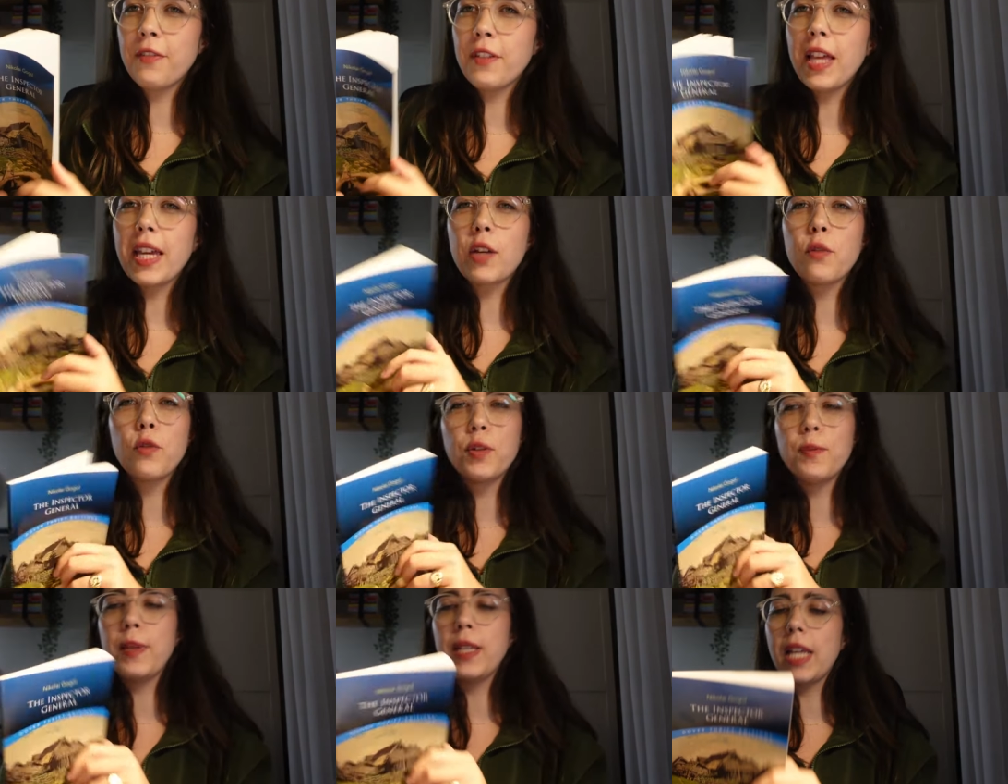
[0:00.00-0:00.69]
feel like it
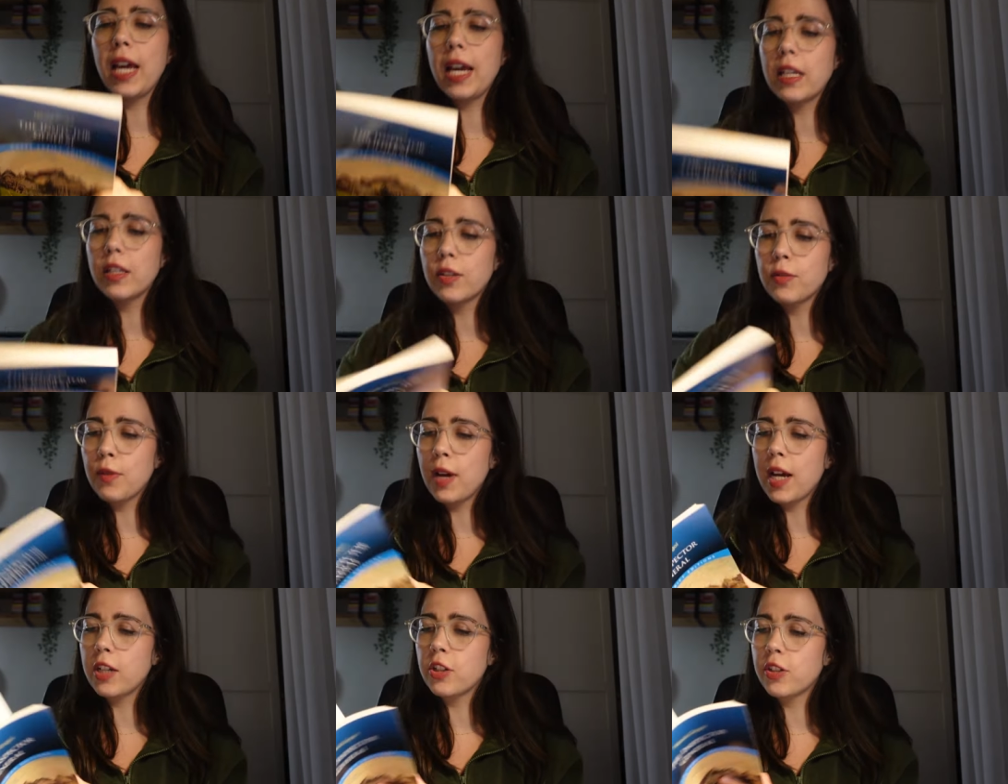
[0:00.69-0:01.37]
would be nice
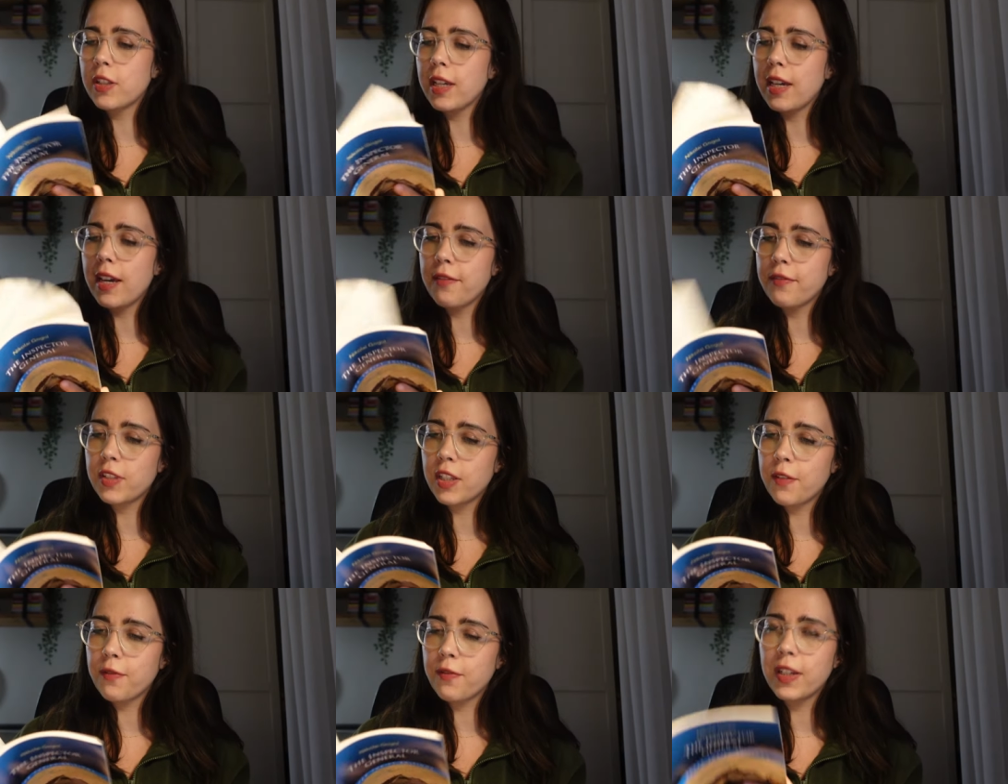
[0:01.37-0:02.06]
to actually have
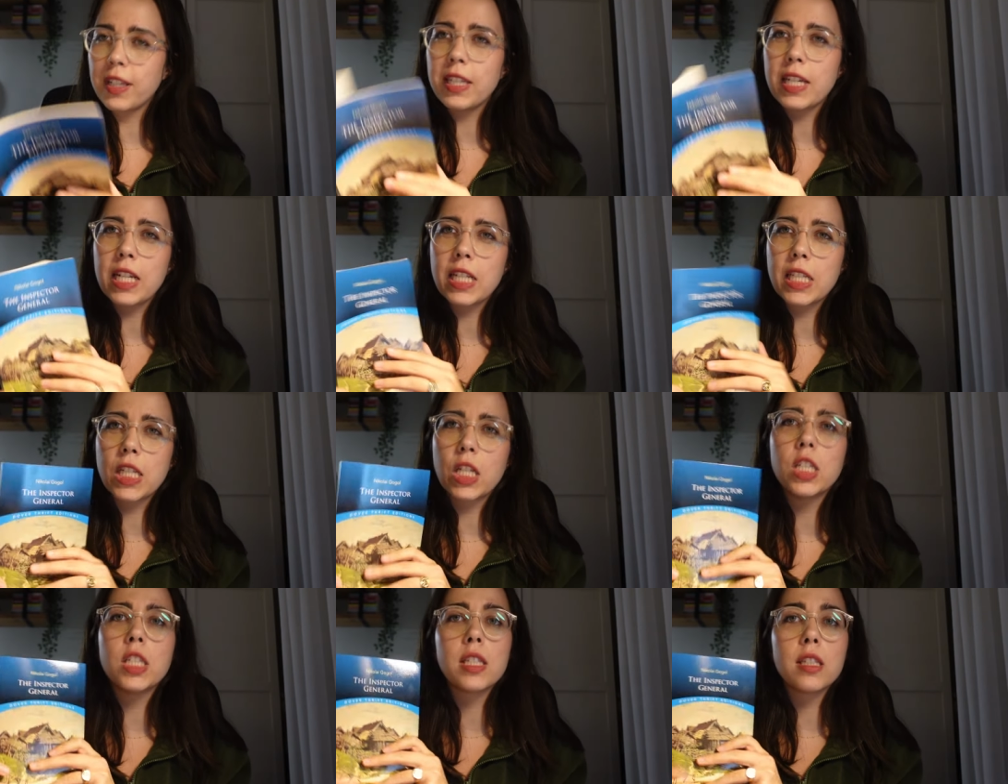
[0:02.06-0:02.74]
something that is
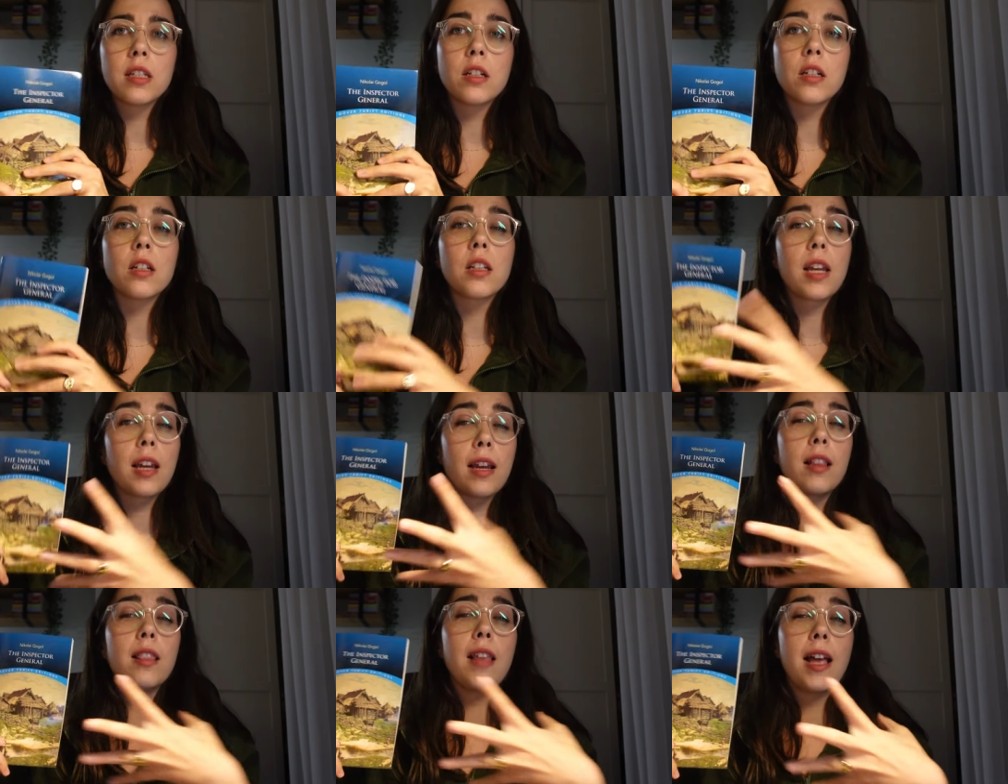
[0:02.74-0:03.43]
considered
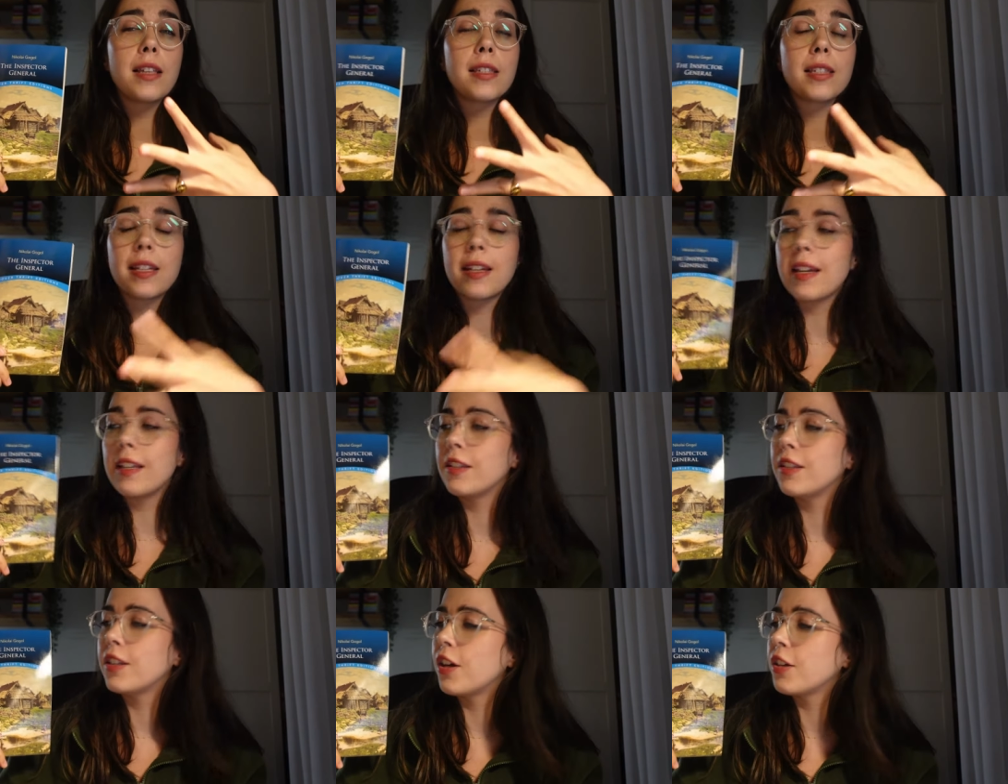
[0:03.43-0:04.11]
a classic
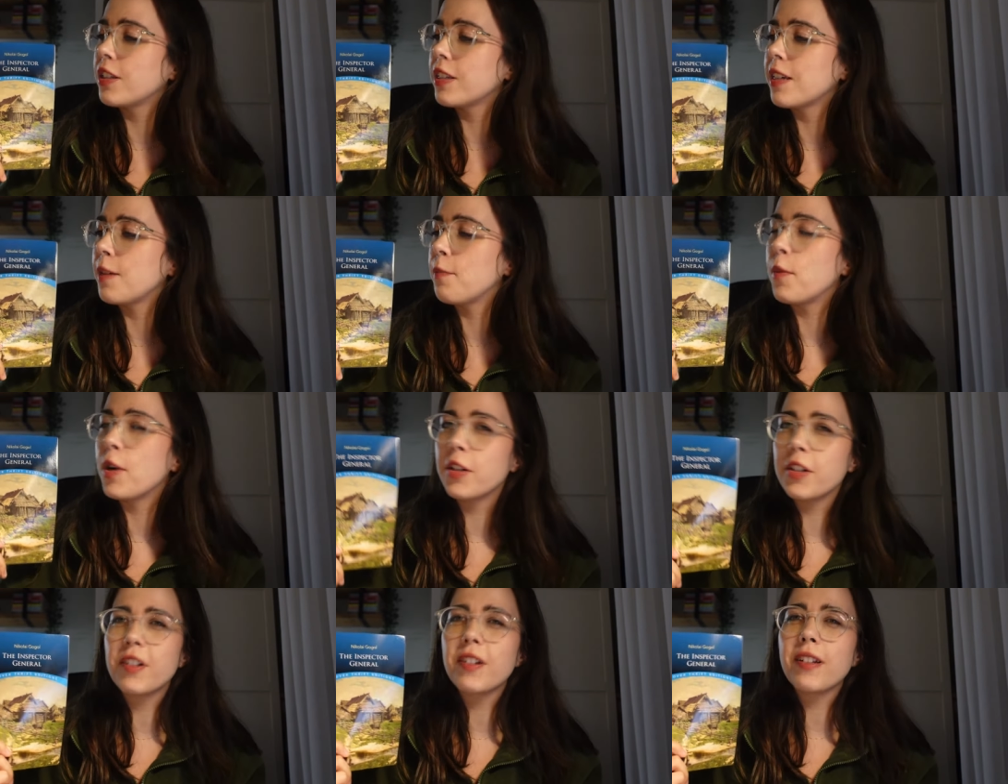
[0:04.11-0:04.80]
and not a
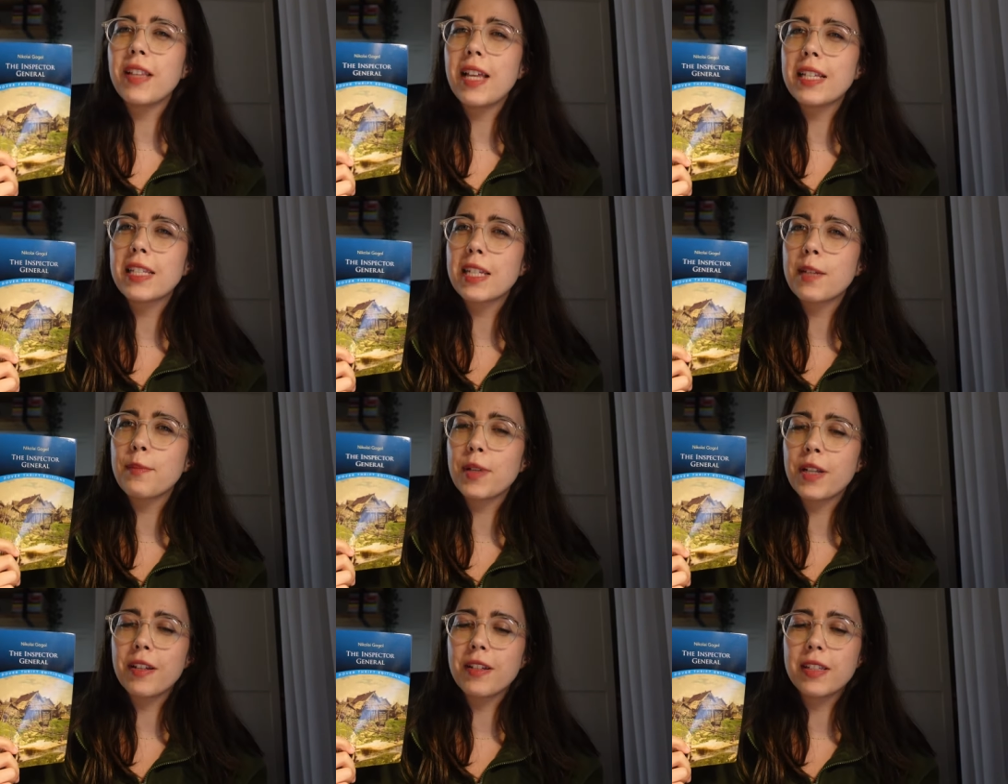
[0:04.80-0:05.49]
modern classic,
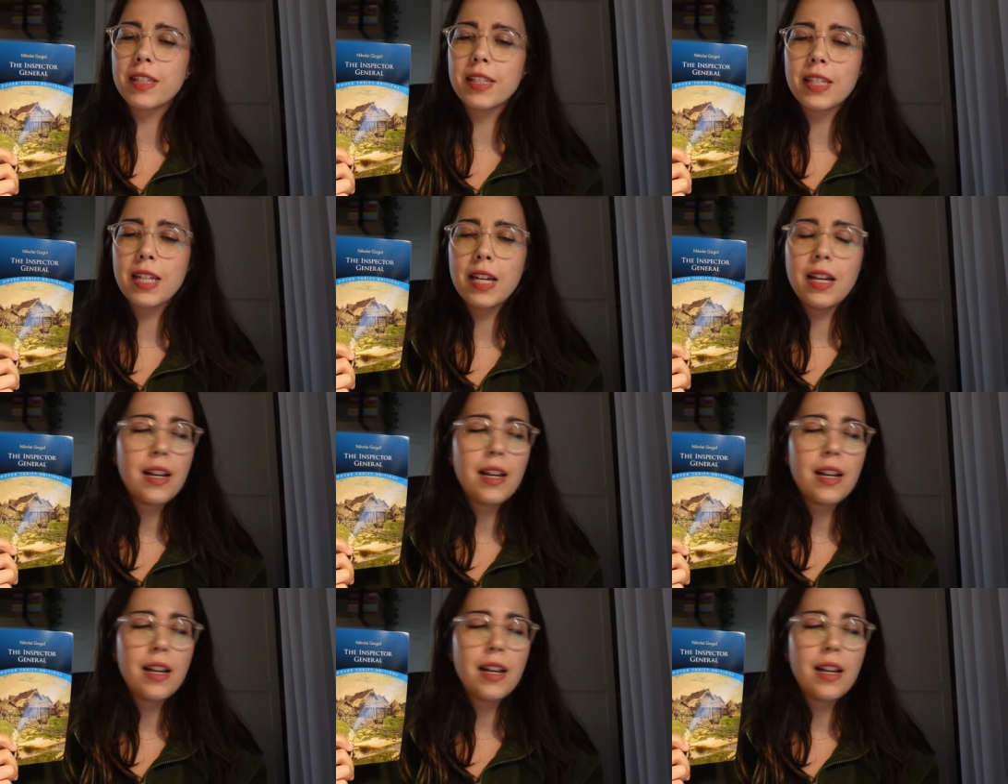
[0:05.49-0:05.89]
because